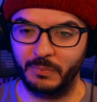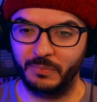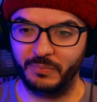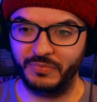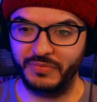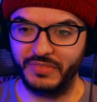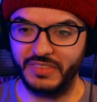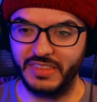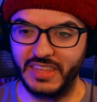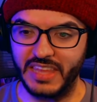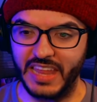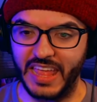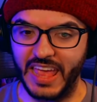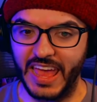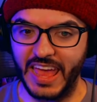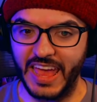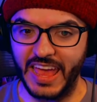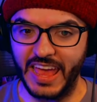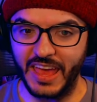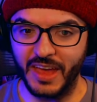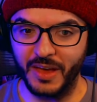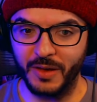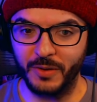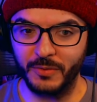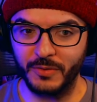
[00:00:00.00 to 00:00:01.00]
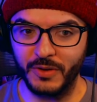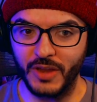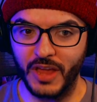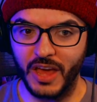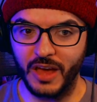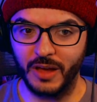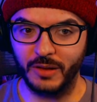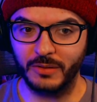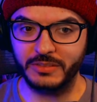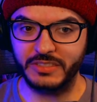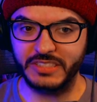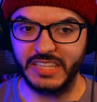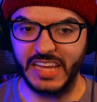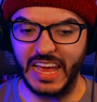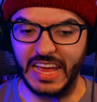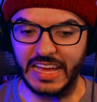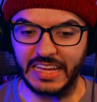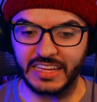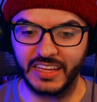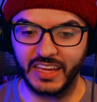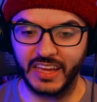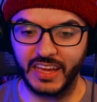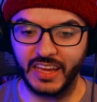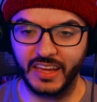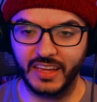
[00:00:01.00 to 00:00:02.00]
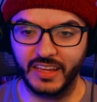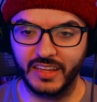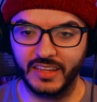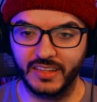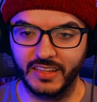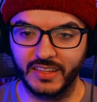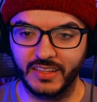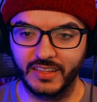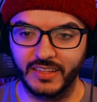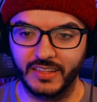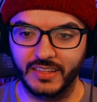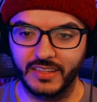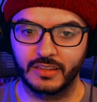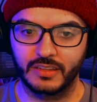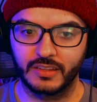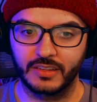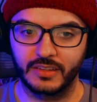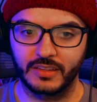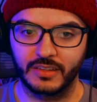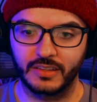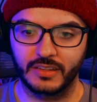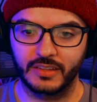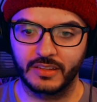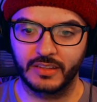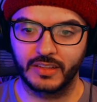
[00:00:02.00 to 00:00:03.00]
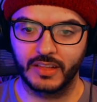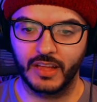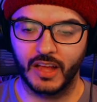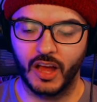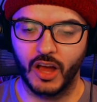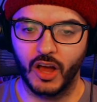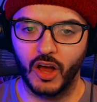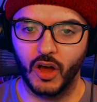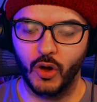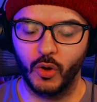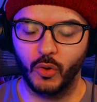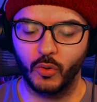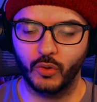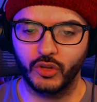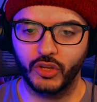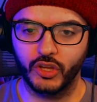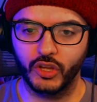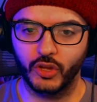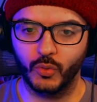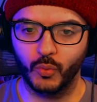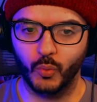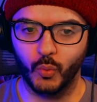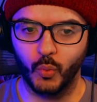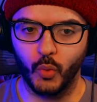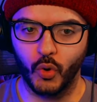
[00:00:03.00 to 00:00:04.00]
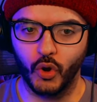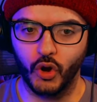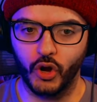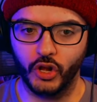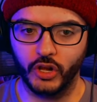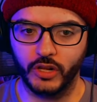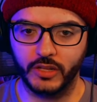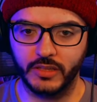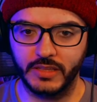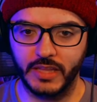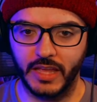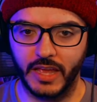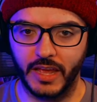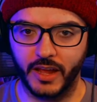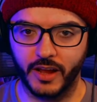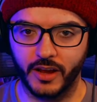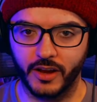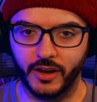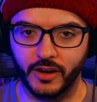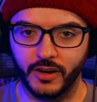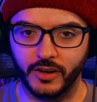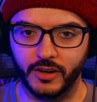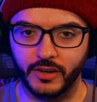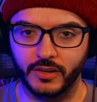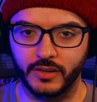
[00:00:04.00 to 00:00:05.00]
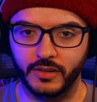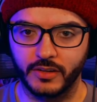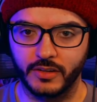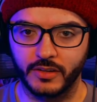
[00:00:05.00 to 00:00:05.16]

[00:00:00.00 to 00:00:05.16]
Hell no, take it. Oh, good work there.